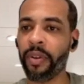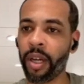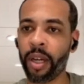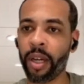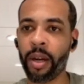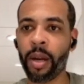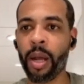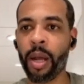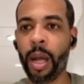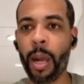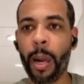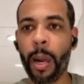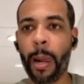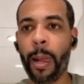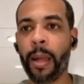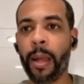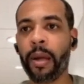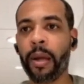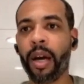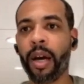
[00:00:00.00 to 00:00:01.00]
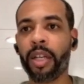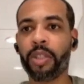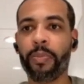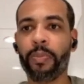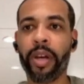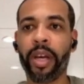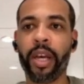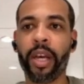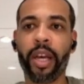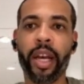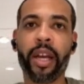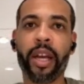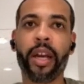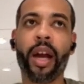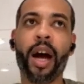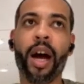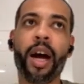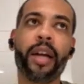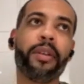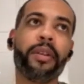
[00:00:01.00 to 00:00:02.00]
And us being
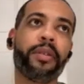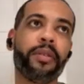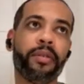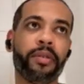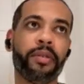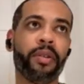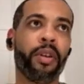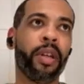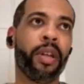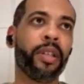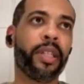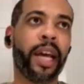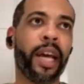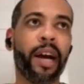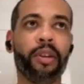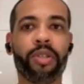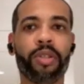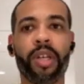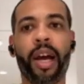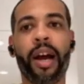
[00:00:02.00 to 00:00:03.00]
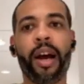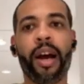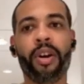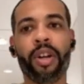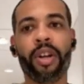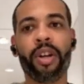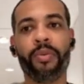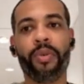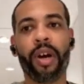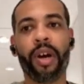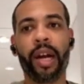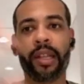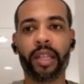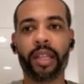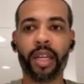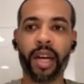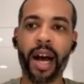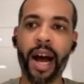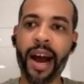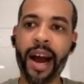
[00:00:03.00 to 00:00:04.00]
in Nantes, in downtown, and we're
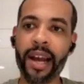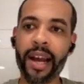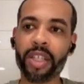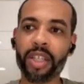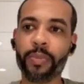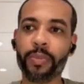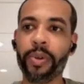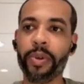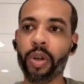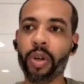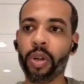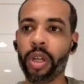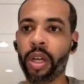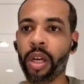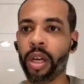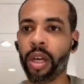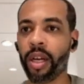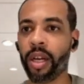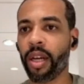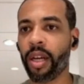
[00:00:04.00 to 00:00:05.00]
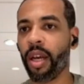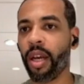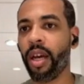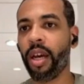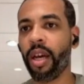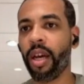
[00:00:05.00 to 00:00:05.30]
at the highest building